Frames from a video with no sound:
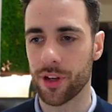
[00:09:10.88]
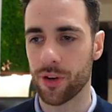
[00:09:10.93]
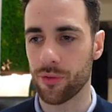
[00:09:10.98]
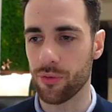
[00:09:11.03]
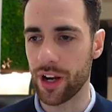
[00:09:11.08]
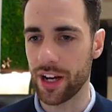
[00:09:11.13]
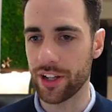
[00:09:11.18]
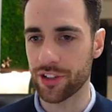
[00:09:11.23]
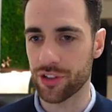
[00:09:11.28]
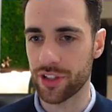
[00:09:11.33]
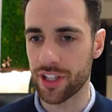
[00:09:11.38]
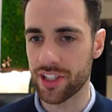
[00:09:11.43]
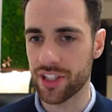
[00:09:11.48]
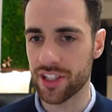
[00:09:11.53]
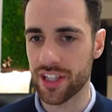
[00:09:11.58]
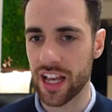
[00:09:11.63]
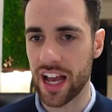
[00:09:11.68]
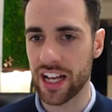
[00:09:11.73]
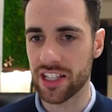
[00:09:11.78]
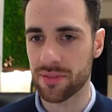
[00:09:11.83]
Right, so this
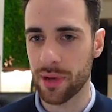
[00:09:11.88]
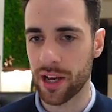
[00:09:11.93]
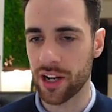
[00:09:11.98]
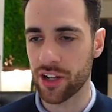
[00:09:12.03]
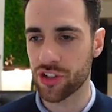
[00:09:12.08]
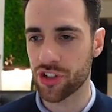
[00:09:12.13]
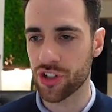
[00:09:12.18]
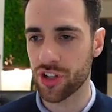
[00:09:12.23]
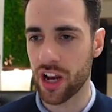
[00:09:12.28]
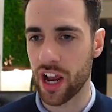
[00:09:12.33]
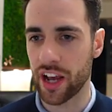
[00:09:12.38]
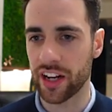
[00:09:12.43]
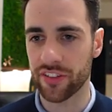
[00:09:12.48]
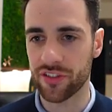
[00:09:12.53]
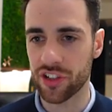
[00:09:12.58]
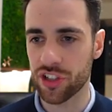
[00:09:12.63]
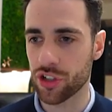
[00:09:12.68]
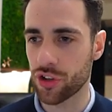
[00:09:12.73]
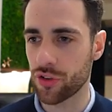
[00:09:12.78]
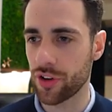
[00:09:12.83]
is Ads Manager, and I've
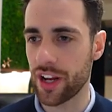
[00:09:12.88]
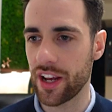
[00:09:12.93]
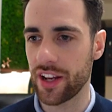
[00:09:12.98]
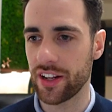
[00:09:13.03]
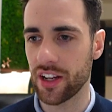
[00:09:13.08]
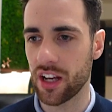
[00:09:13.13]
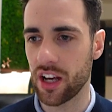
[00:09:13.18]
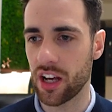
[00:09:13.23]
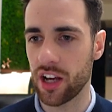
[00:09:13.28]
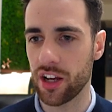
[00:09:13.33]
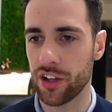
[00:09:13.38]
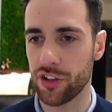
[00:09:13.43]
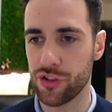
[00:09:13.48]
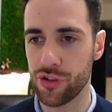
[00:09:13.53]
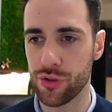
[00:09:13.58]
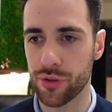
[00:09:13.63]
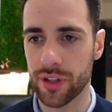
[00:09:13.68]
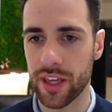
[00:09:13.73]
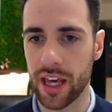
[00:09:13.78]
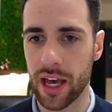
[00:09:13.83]
just created a
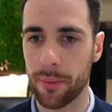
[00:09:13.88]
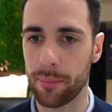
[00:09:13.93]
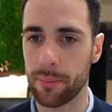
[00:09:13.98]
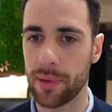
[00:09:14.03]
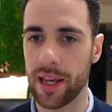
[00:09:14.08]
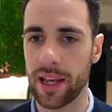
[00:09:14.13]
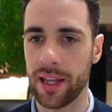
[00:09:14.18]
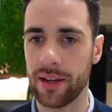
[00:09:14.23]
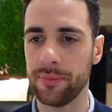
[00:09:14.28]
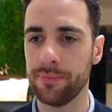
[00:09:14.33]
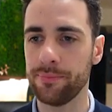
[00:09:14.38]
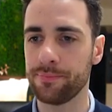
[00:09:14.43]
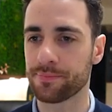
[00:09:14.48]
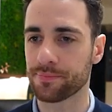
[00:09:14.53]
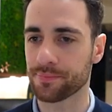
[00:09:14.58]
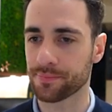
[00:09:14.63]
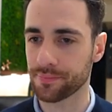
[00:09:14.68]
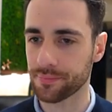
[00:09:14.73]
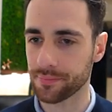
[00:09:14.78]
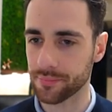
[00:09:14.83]
new campaign.
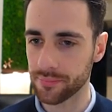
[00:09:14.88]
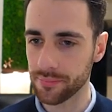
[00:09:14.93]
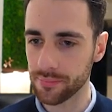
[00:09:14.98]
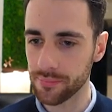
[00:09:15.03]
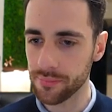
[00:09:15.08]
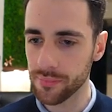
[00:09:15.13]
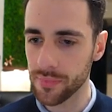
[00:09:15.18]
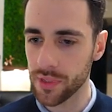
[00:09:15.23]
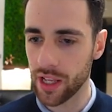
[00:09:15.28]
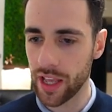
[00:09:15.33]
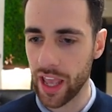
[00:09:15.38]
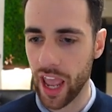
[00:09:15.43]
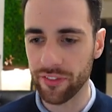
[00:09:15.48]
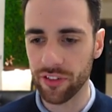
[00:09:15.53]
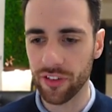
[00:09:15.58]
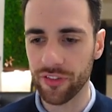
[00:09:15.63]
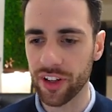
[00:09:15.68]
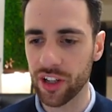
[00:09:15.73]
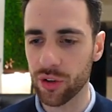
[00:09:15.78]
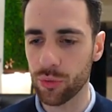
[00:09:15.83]

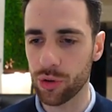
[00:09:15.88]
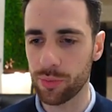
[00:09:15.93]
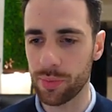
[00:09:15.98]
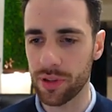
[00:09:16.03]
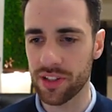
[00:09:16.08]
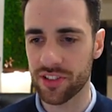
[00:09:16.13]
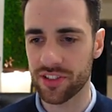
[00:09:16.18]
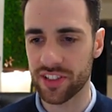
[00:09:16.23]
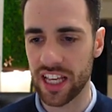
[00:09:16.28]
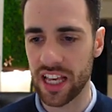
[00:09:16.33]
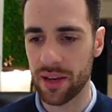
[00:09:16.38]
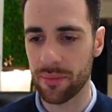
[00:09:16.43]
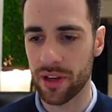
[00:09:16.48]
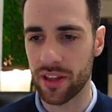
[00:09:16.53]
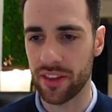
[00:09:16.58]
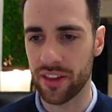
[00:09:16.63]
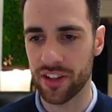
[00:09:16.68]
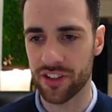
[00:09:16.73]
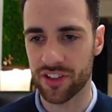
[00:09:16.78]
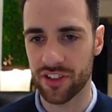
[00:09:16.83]
Everything would be the same
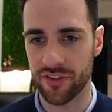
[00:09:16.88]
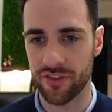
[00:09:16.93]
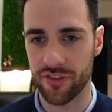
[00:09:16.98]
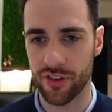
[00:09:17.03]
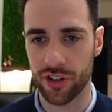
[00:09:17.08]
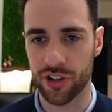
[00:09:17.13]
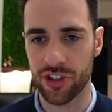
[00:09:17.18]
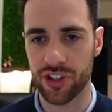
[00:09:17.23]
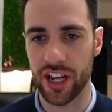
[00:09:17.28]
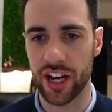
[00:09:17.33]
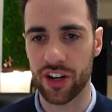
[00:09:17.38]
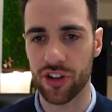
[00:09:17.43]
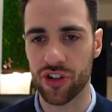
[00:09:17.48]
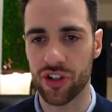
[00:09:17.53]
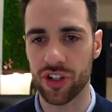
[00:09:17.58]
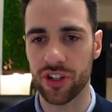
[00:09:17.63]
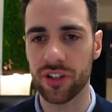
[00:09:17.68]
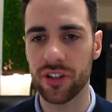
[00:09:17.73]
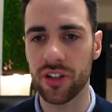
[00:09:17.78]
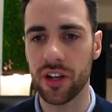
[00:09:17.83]
in this first
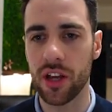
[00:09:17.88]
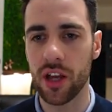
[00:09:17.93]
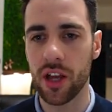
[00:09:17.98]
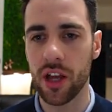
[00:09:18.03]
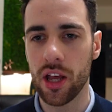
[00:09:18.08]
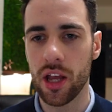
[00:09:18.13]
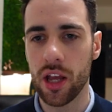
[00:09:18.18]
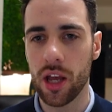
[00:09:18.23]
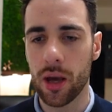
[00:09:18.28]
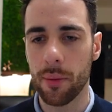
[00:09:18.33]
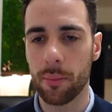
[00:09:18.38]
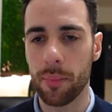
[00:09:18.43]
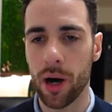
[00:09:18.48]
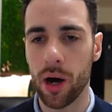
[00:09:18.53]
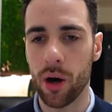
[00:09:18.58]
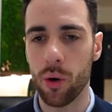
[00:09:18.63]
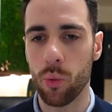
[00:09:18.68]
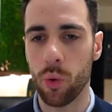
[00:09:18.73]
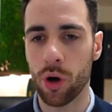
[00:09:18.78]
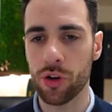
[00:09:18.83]
section,
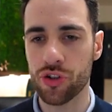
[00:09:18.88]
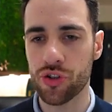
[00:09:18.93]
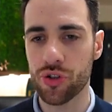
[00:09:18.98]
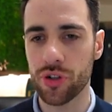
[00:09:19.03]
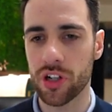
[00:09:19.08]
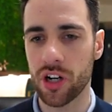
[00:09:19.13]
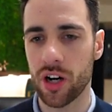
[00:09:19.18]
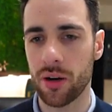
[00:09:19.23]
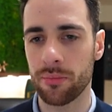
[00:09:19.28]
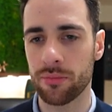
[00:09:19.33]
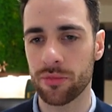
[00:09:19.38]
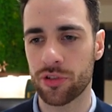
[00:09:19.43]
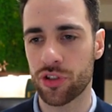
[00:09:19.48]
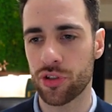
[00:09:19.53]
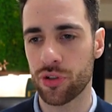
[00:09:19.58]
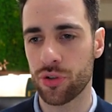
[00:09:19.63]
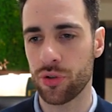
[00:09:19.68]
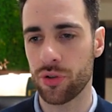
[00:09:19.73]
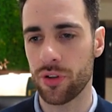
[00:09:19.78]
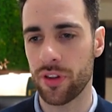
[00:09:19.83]
but once you come
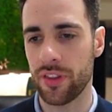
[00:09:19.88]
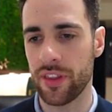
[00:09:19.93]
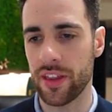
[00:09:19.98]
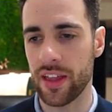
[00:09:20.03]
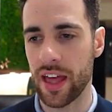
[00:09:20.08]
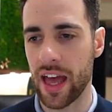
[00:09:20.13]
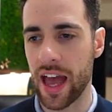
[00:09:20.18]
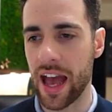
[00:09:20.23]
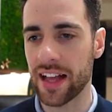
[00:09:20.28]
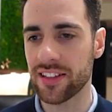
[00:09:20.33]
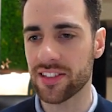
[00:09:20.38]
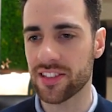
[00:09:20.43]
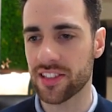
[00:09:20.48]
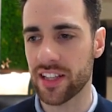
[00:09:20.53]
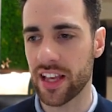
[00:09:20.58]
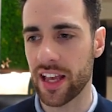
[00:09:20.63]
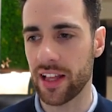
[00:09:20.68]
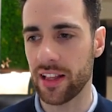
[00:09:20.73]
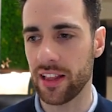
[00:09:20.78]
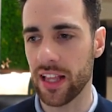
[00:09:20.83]
to the ad
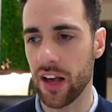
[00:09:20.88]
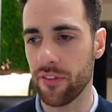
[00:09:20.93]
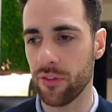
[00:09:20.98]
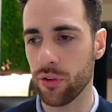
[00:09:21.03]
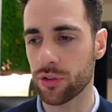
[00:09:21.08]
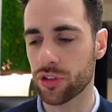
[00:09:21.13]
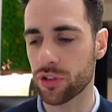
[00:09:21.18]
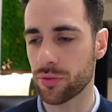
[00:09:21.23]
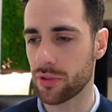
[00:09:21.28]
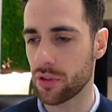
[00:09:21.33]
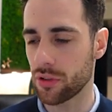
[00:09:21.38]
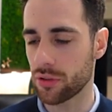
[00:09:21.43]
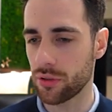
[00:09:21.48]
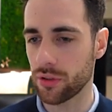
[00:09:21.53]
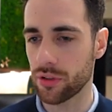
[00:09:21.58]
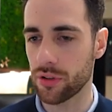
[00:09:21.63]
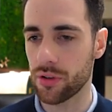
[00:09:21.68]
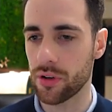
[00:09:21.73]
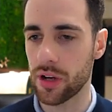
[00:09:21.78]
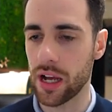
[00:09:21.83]
set level, so when you're
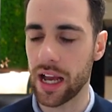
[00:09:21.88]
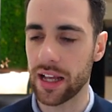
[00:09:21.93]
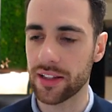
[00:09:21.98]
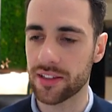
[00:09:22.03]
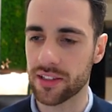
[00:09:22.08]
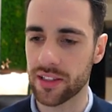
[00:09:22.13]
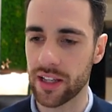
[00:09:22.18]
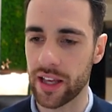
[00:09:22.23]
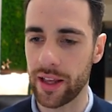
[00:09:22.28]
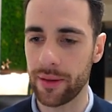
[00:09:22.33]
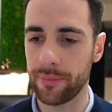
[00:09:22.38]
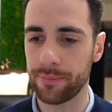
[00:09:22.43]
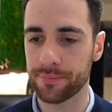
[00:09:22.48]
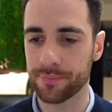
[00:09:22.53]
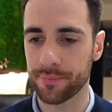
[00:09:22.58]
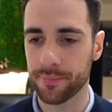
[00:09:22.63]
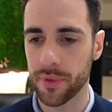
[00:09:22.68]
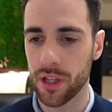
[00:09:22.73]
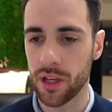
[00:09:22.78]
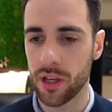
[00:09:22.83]
doing your ad
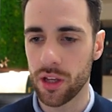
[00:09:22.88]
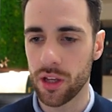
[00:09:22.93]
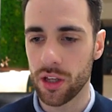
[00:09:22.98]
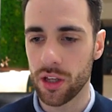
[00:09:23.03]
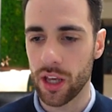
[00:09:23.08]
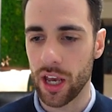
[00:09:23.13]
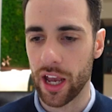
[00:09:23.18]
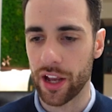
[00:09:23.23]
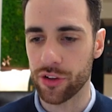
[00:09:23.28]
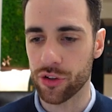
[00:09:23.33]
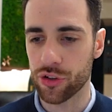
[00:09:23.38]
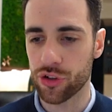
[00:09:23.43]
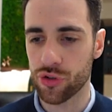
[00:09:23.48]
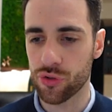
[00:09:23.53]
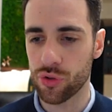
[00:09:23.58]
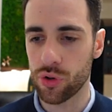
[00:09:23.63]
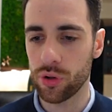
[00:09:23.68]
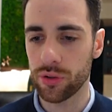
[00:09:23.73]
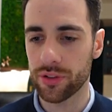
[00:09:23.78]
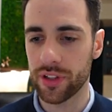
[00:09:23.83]
set, and you
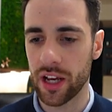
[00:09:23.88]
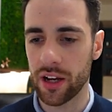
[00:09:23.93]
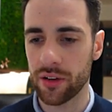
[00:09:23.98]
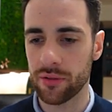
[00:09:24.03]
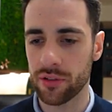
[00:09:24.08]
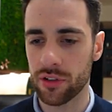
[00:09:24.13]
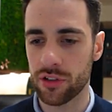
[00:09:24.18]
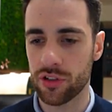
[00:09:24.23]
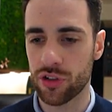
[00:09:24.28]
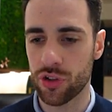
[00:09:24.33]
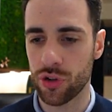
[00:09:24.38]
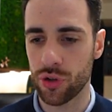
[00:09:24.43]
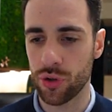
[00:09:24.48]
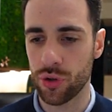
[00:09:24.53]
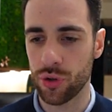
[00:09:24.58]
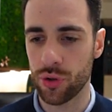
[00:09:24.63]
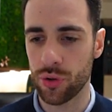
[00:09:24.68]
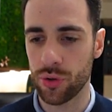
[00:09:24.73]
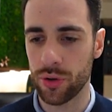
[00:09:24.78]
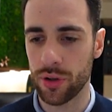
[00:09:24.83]
scroll down
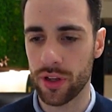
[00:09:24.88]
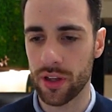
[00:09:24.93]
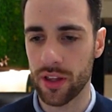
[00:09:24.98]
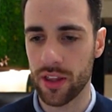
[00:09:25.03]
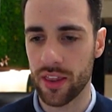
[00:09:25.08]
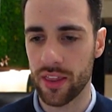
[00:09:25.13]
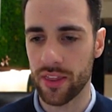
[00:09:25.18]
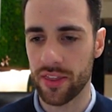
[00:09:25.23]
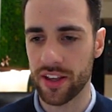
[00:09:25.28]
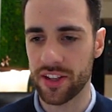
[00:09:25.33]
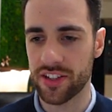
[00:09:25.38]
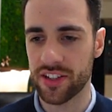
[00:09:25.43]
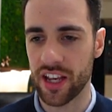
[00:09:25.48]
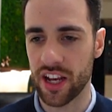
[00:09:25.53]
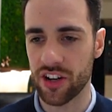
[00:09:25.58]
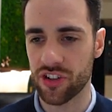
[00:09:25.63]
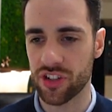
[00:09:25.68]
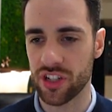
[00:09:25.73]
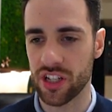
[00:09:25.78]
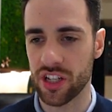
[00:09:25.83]
to this
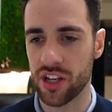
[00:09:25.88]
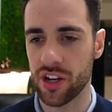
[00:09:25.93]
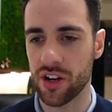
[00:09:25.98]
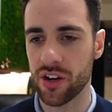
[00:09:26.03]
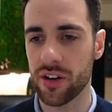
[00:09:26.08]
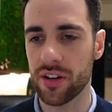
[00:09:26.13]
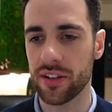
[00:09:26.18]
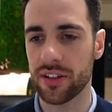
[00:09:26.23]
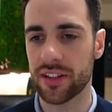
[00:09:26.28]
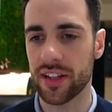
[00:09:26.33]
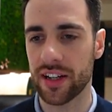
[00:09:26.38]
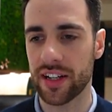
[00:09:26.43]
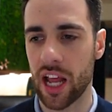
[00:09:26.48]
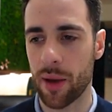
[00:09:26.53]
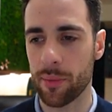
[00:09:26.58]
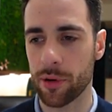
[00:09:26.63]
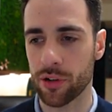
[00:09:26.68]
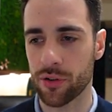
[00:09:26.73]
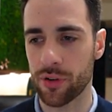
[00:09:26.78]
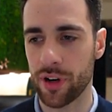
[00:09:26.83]
section here,
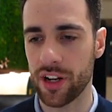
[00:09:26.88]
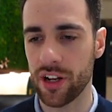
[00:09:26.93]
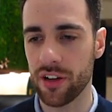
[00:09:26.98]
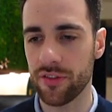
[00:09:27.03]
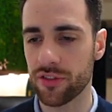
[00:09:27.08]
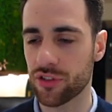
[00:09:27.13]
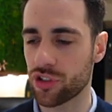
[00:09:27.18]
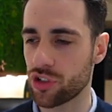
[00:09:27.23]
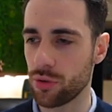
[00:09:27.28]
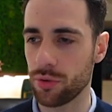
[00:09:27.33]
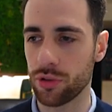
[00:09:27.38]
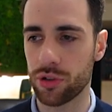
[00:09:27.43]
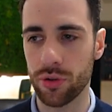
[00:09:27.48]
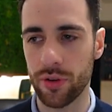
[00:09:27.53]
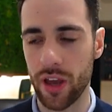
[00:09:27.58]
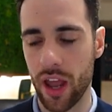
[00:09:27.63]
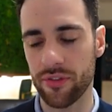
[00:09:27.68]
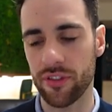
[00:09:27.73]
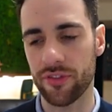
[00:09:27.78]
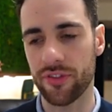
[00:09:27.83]
Dynamic Creative, so you would
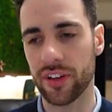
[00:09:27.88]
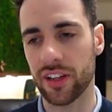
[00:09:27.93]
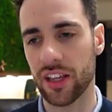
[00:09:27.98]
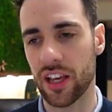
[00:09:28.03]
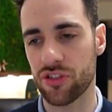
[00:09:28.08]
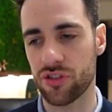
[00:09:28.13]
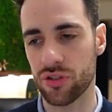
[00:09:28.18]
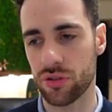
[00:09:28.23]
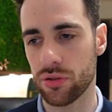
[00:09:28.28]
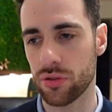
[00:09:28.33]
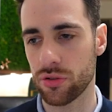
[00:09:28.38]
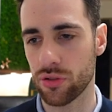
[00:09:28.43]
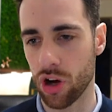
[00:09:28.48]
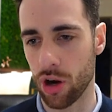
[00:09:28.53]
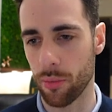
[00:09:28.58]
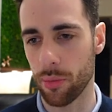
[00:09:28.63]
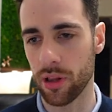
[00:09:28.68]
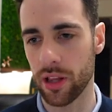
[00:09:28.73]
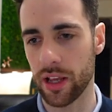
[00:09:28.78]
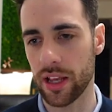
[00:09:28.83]
do everything as you do
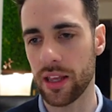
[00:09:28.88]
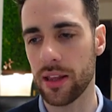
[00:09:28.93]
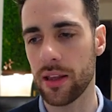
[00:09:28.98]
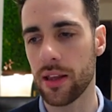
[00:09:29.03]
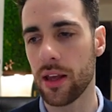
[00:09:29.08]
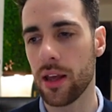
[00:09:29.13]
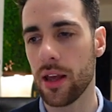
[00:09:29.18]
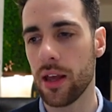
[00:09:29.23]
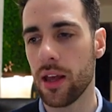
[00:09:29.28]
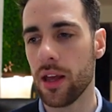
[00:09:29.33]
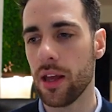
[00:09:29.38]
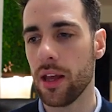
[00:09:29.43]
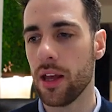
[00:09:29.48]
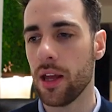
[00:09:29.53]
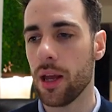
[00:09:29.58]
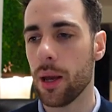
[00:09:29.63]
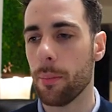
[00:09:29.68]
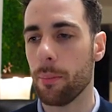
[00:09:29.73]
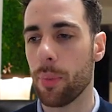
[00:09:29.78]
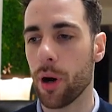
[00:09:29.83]
normally,
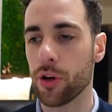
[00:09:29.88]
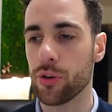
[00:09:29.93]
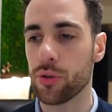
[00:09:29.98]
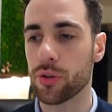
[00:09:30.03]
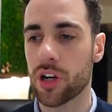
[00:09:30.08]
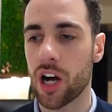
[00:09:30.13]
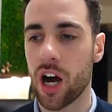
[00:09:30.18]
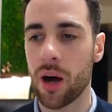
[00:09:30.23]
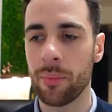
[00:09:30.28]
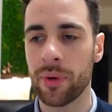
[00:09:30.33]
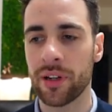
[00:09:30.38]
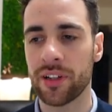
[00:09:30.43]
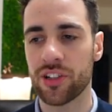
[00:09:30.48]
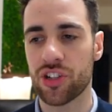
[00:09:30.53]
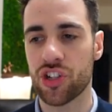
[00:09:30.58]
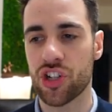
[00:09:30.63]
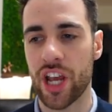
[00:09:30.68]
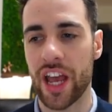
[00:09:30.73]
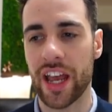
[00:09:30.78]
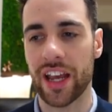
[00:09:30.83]
but you come
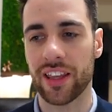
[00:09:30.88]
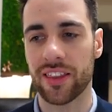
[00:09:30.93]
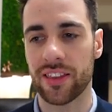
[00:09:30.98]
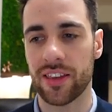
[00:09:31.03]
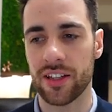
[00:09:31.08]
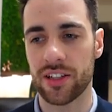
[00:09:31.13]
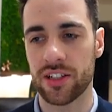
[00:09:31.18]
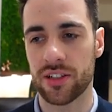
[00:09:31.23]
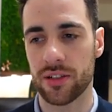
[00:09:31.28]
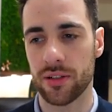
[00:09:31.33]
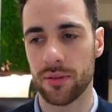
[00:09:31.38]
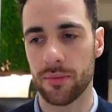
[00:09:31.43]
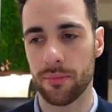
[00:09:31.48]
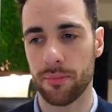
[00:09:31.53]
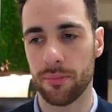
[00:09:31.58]
and check this